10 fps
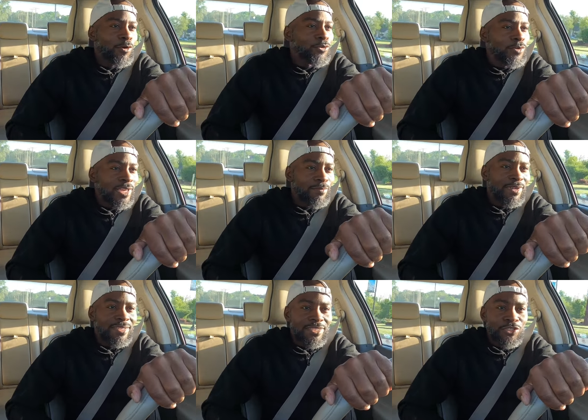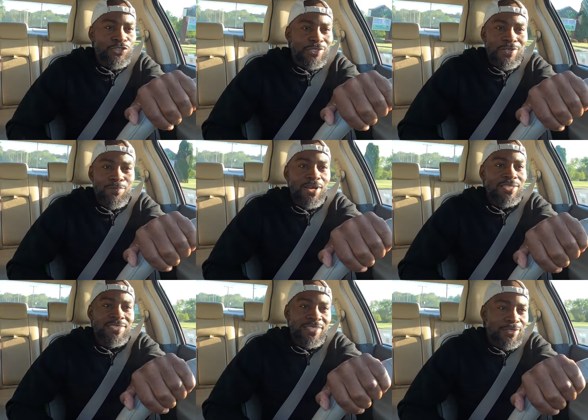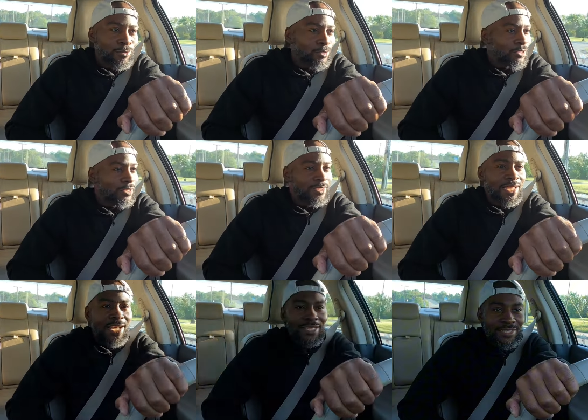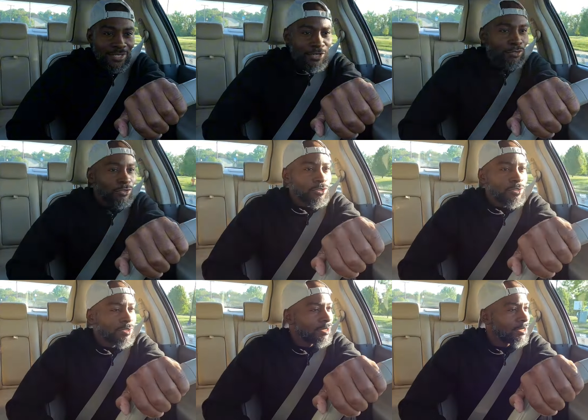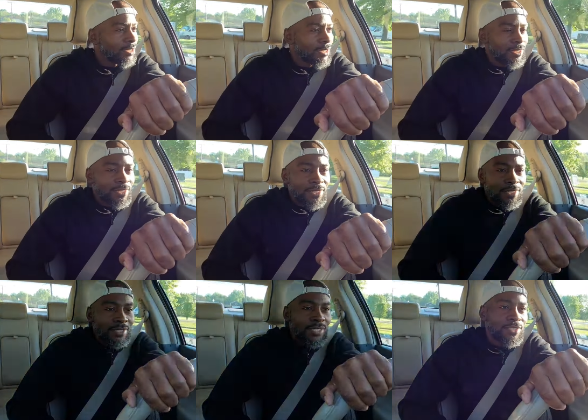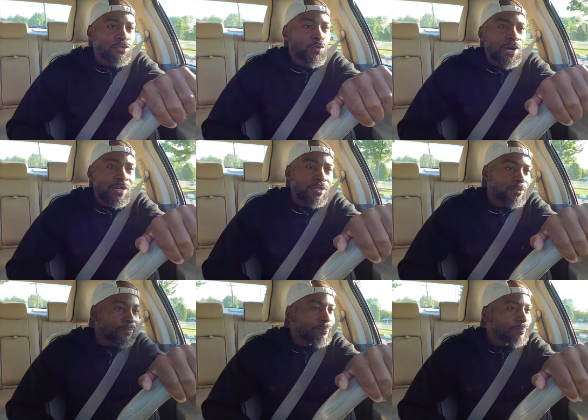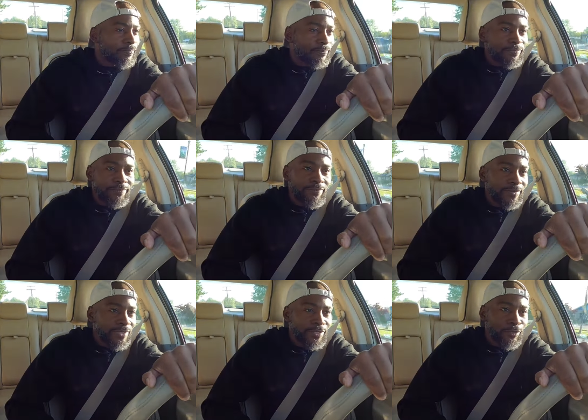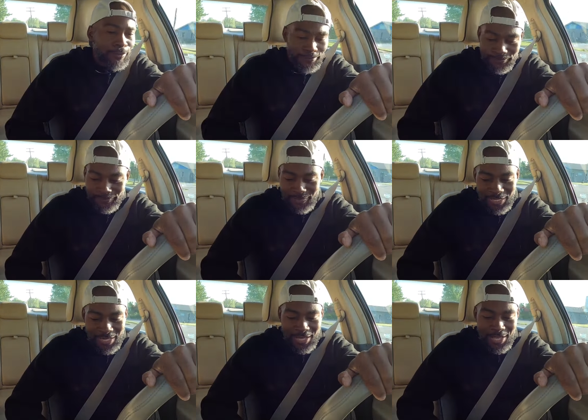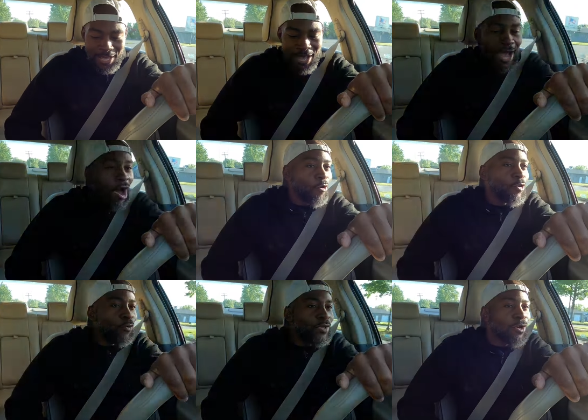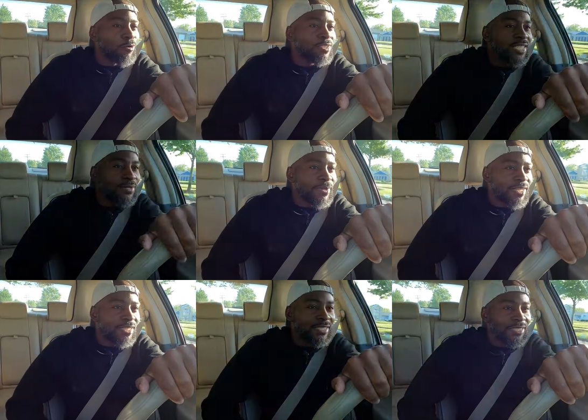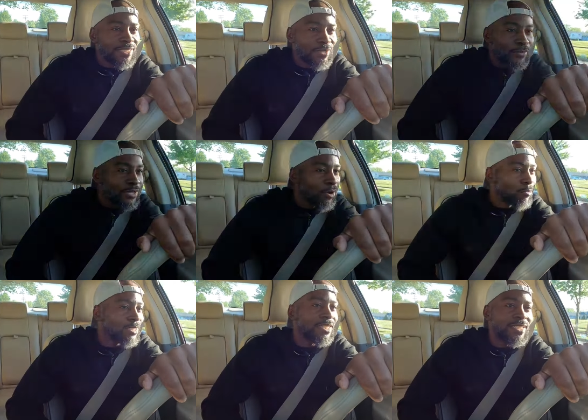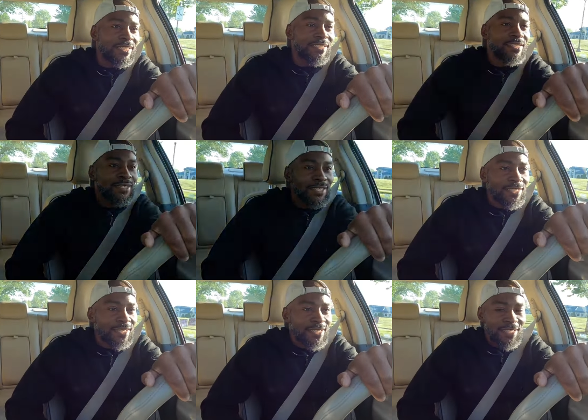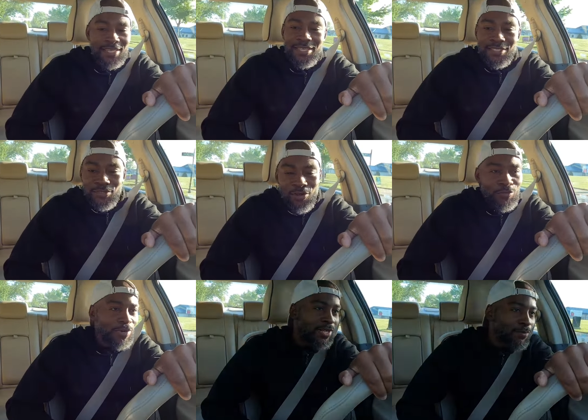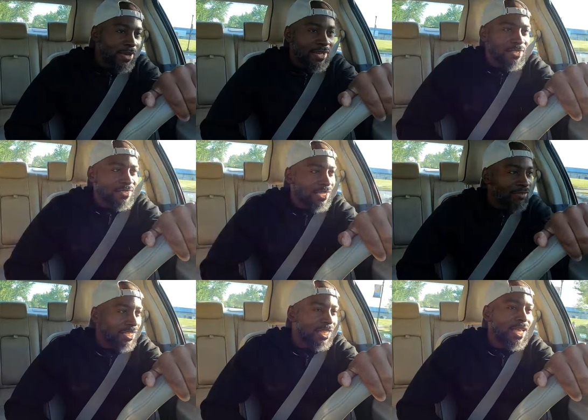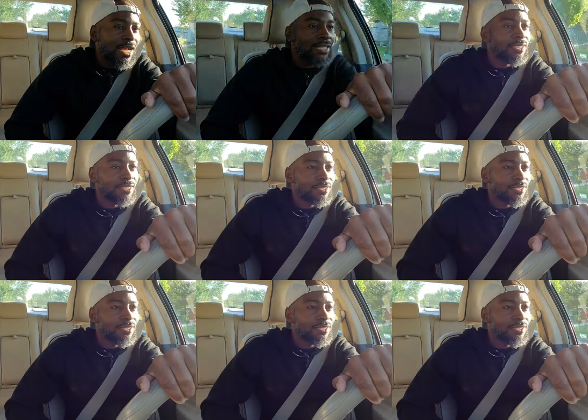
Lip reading: Boy, you can't make this shit up. I tell you. This is wild. So I don't know. We gonna see, man. We gonna see. It's already past 7 o'clock.